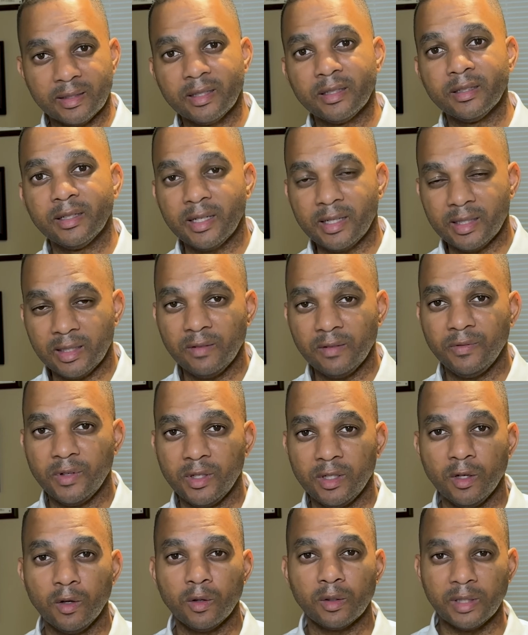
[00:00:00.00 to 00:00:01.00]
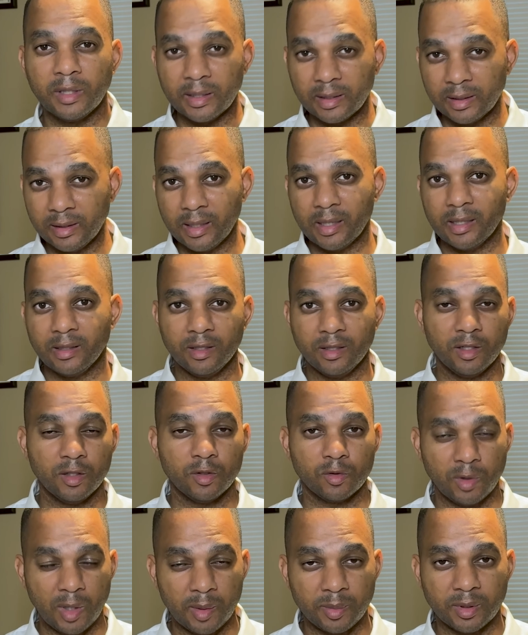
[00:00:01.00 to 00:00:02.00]
the link in the video, click the link in the
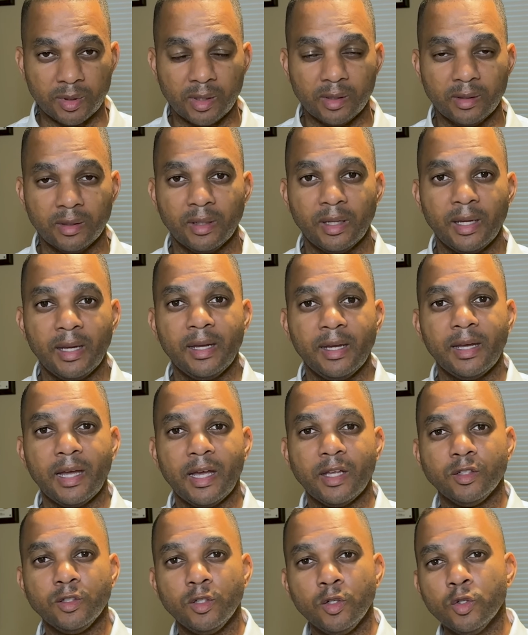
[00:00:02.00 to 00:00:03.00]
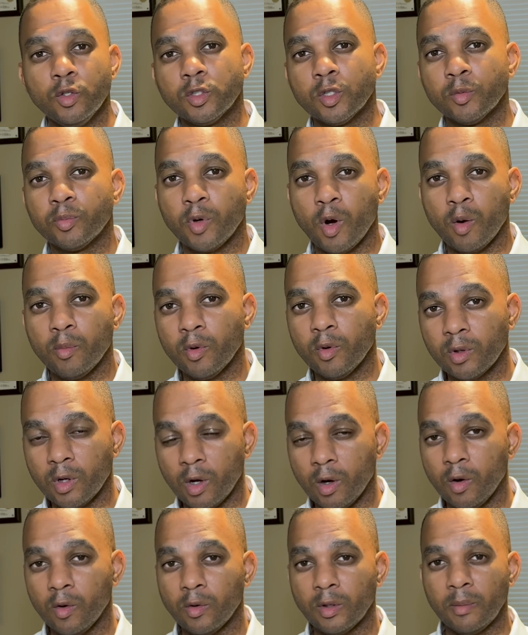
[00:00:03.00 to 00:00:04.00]
description, and use the promo
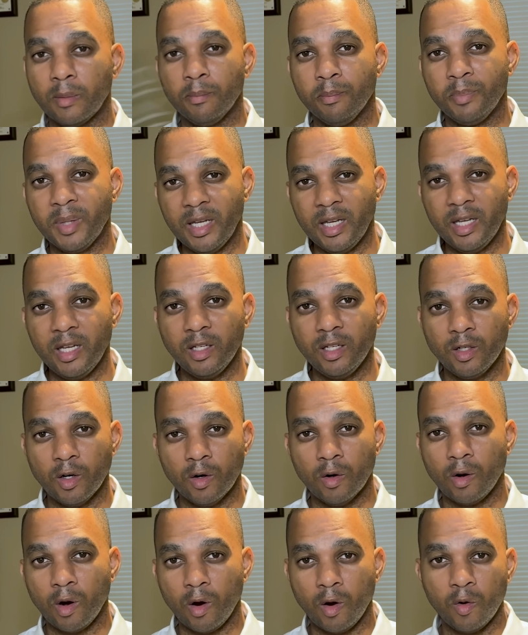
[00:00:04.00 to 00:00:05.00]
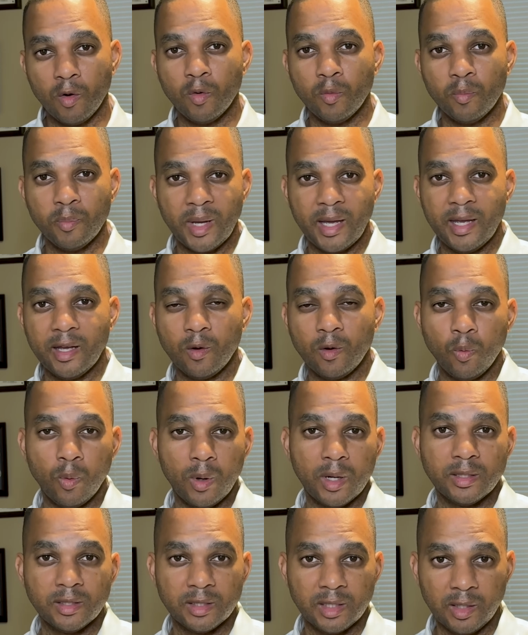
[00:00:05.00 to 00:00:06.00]
code
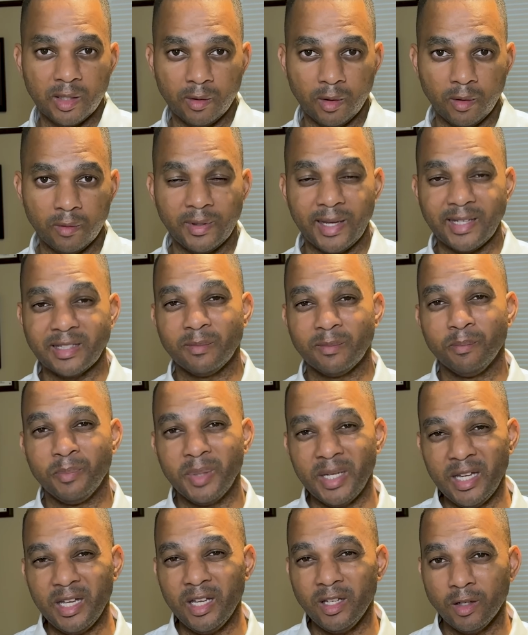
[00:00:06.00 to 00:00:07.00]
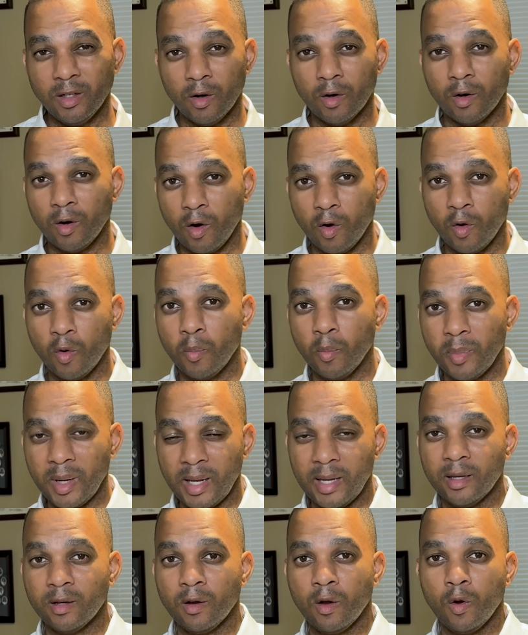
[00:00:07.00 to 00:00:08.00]
BYOUROWNBANK10. That's
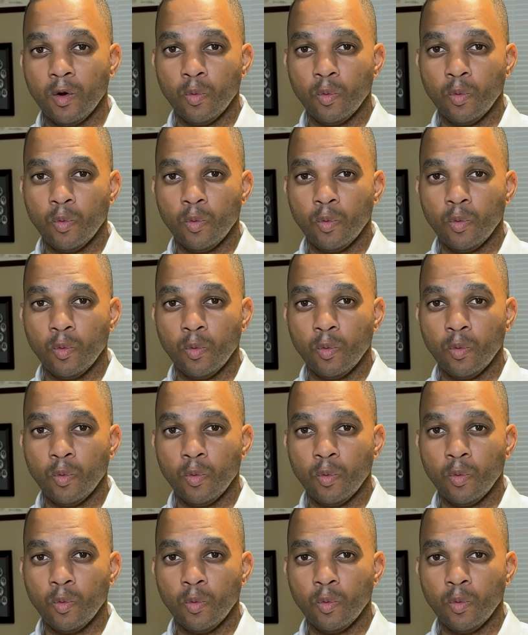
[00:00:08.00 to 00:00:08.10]
BYOUROWNBANK10.